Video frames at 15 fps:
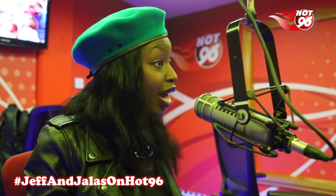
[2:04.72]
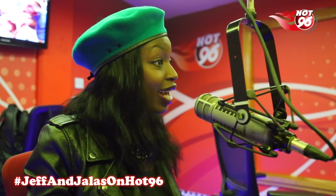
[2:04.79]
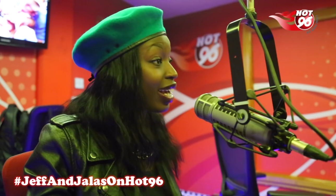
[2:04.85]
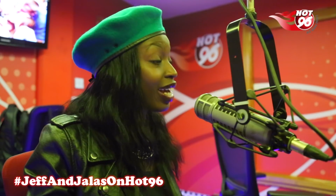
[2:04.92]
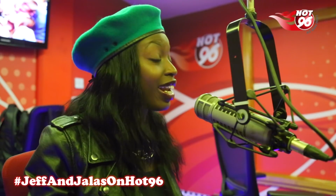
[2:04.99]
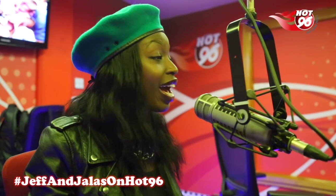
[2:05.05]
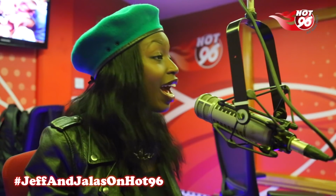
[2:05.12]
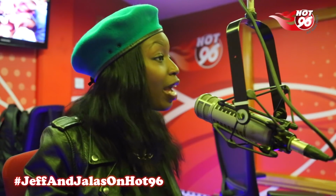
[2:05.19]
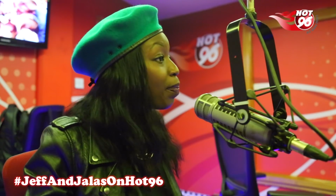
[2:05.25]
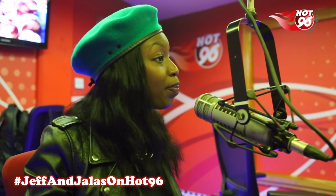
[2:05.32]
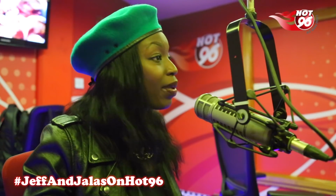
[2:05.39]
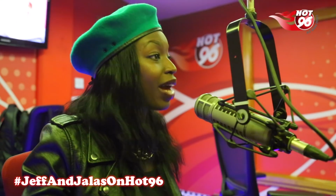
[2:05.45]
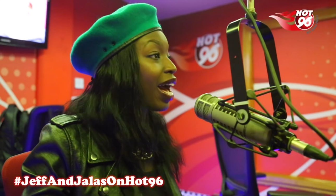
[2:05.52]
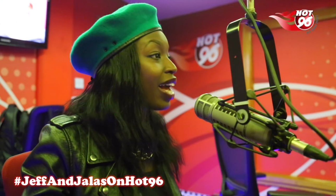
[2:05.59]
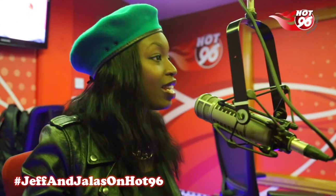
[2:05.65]
I can hype
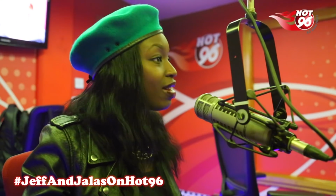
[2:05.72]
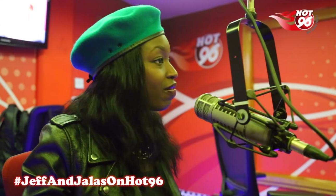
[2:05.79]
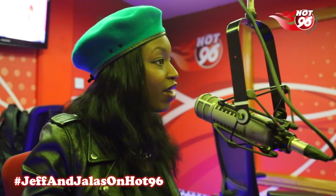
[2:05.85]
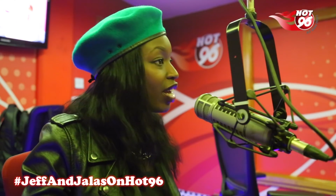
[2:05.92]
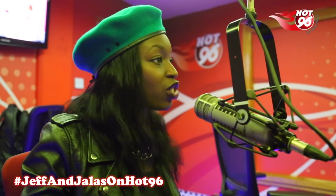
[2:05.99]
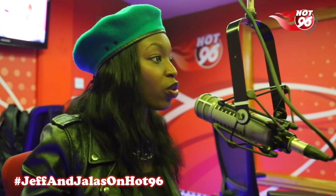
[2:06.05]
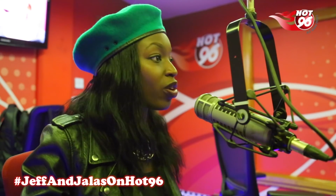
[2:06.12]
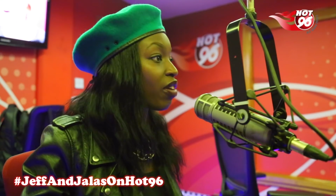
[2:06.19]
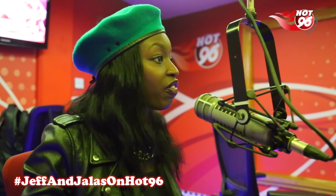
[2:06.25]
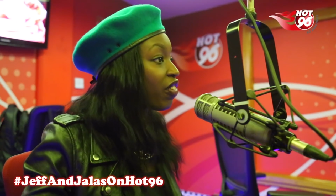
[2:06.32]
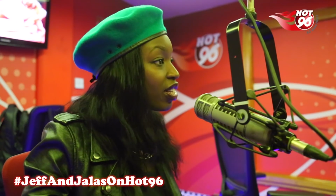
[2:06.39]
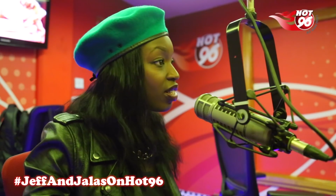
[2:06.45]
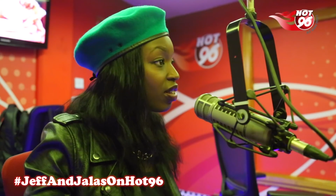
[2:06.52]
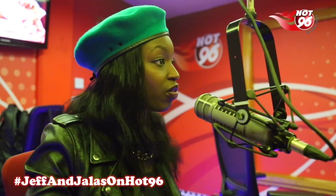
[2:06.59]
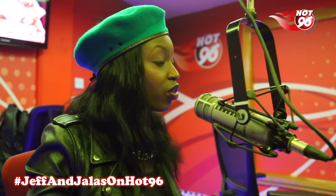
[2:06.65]
an event or a
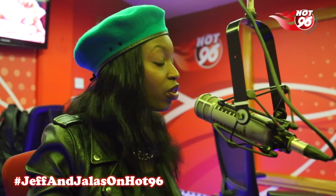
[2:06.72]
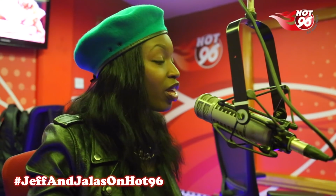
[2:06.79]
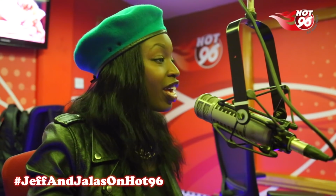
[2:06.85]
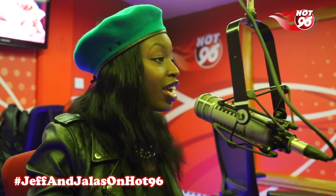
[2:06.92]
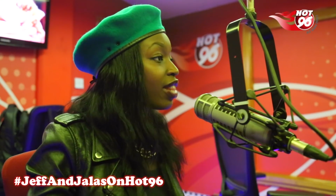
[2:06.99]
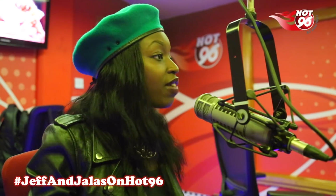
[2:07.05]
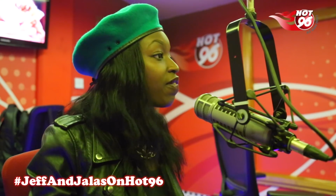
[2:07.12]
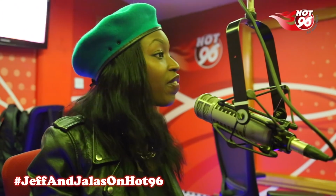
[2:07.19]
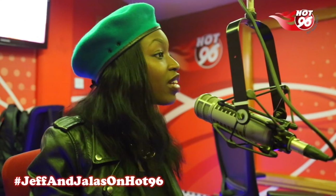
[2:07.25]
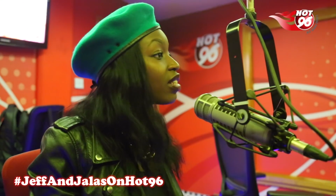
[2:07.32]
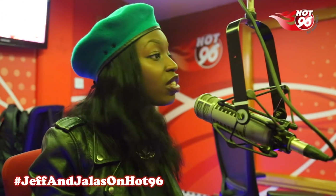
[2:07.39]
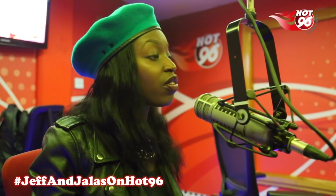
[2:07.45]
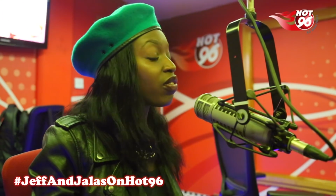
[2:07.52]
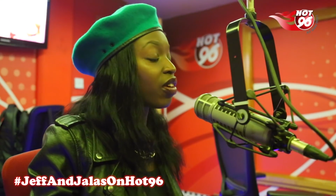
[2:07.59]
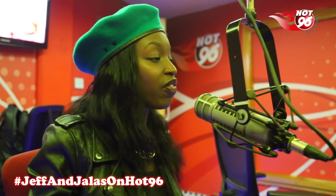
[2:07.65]
festival. The
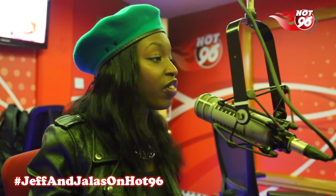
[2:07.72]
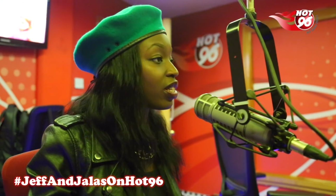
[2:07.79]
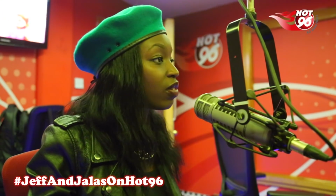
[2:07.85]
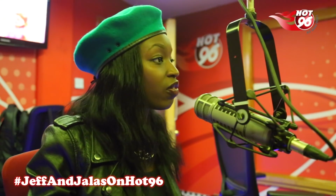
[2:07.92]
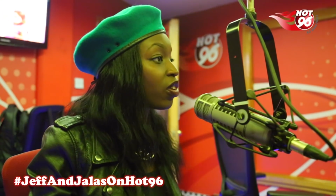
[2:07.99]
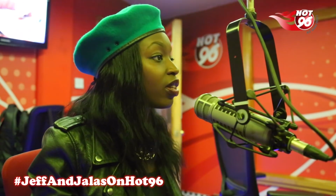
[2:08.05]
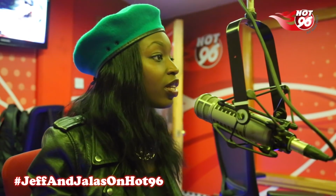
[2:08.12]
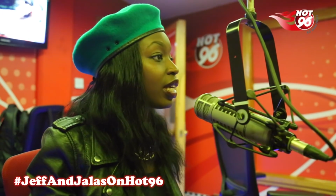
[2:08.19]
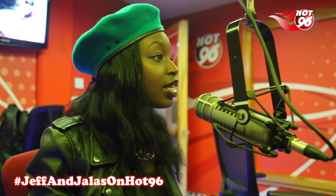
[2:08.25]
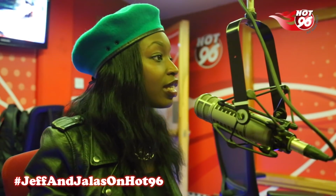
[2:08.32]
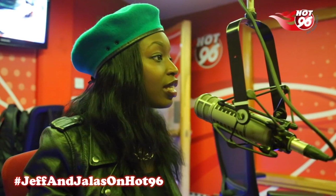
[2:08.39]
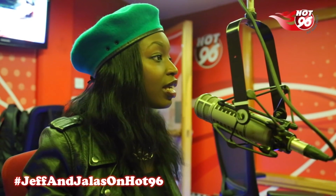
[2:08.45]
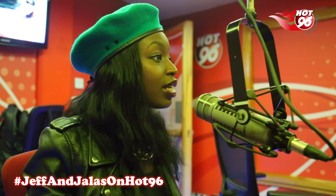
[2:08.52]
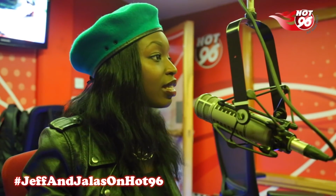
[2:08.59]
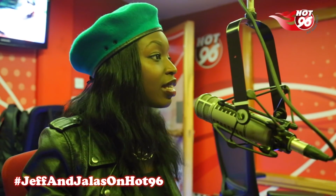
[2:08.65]
first day of the festival
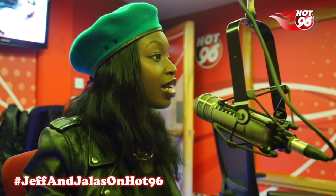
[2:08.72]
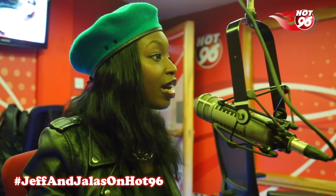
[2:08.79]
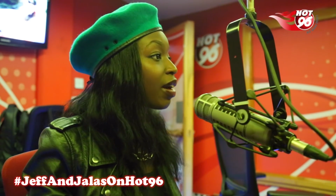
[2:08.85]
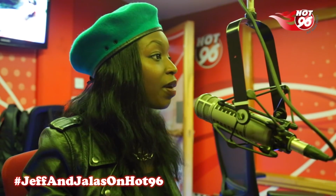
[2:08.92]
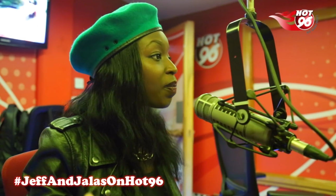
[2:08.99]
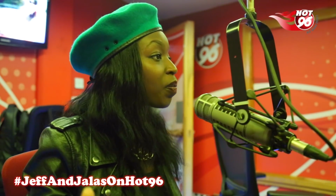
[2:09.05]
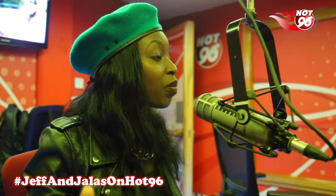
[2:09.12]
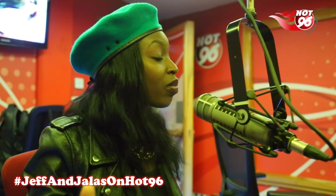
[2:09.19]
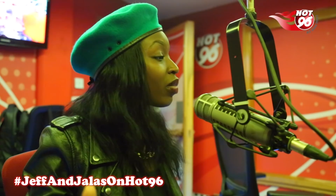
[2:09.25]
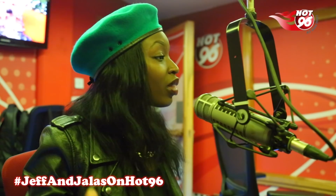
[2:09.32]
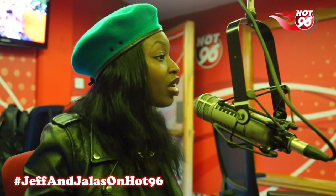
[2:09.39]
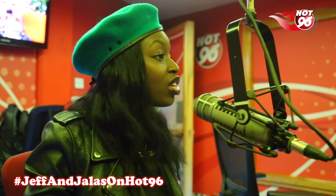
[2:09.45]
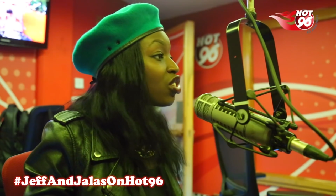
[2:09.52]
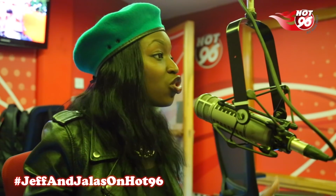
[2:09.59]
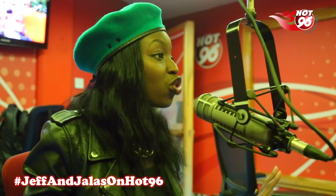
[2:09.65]
is
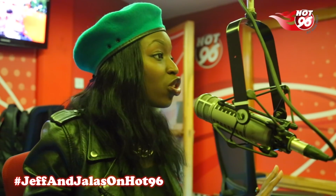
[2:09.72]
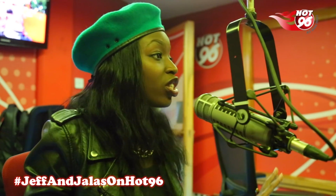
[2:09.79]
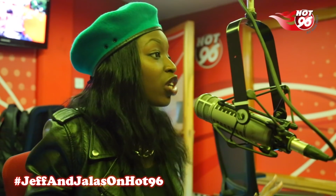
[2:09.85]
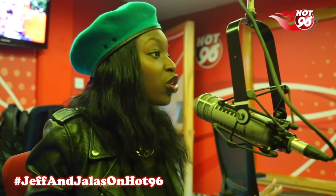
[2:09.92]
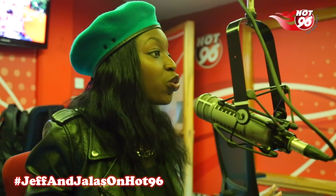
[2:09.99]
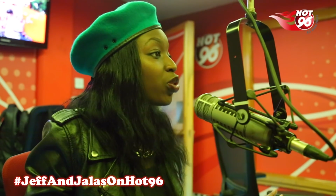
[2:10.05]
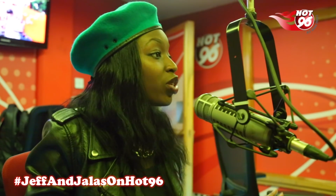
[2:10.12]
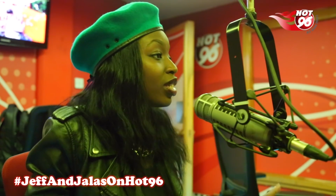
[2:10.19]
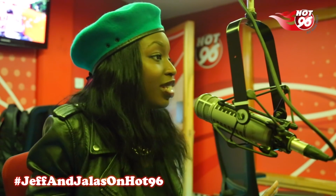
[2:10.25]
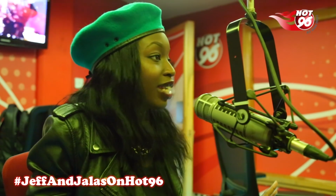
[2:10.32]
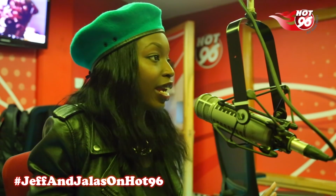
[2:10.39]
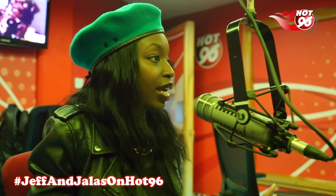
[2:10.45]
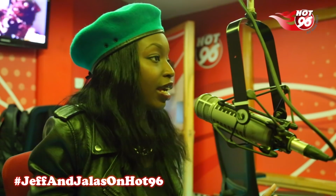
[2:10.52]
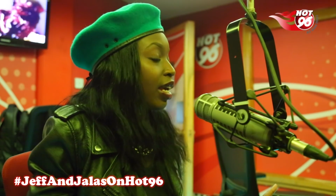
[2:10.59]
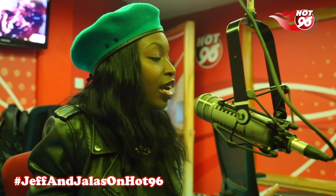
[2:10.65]
not a good
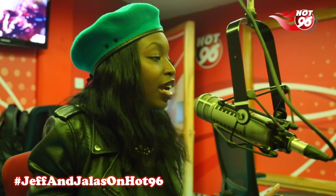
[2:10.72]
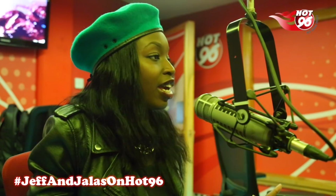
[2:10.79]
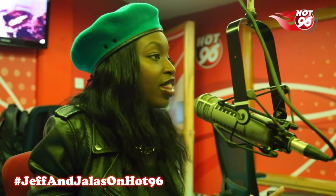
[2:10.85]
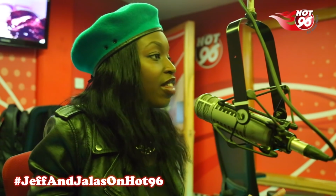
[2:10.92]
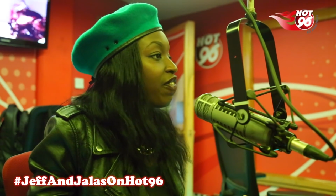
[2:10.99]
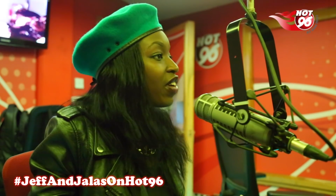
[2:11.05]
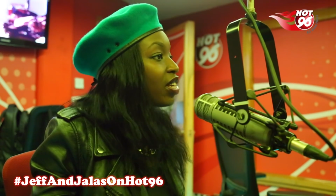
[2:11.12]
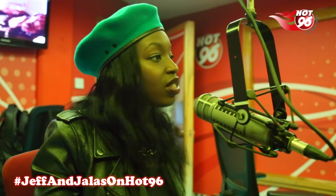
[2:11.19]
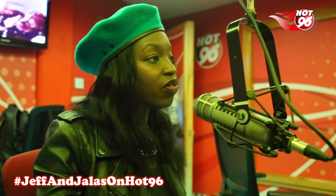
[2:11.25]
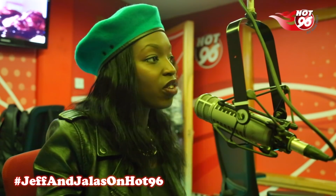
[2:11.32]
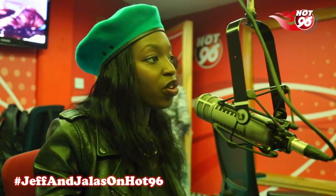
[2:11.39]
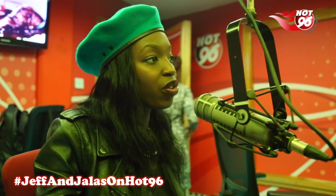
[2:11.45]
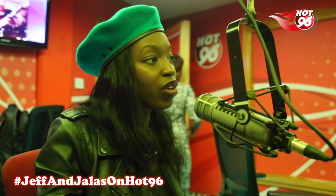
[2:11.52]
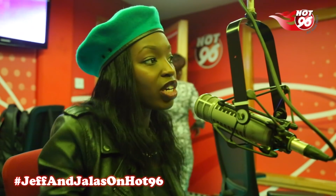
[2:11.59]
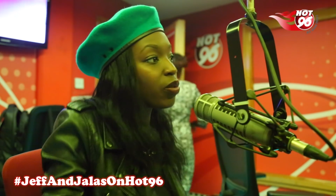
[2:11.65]
day. The
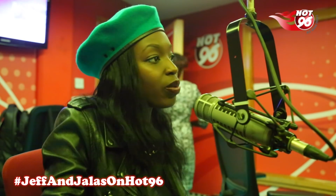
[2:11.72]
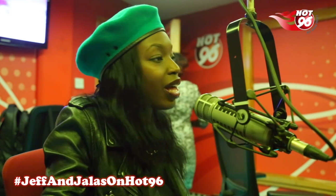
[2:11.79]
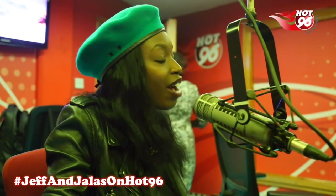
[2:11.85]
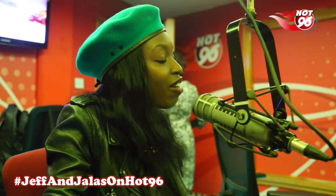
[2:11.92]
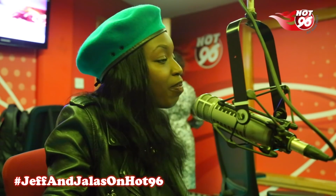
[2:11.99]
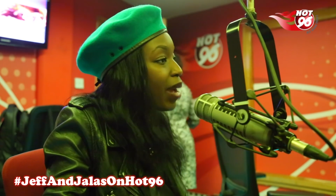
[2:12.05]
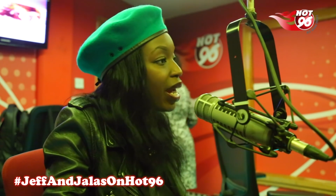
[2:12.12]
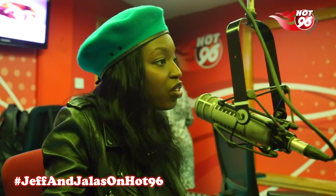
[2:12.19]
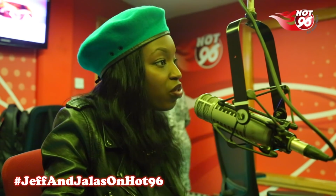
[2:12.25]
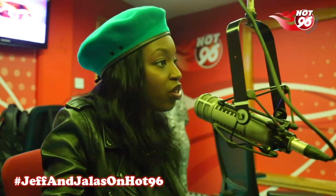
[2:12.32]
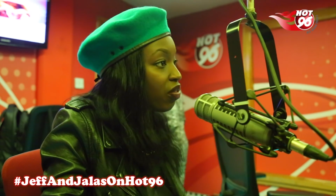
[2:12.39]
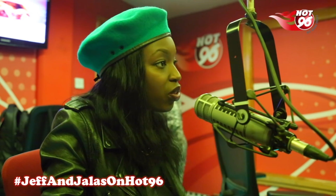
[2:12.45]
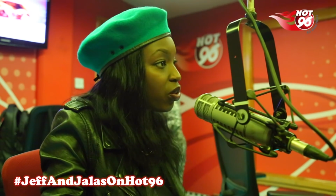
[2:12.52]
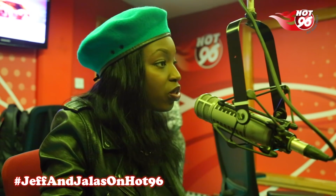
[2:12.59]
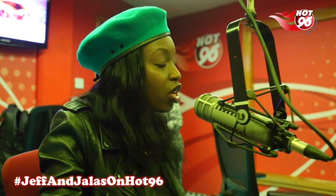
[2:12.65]
festival already will have bad
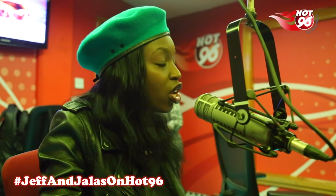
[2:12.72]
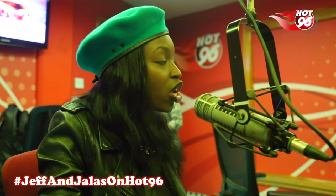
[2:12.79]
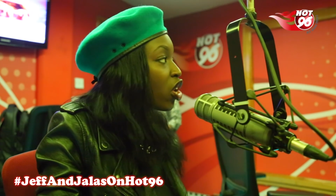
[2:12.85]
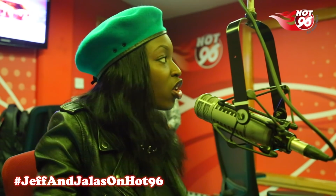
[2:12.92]
reviews.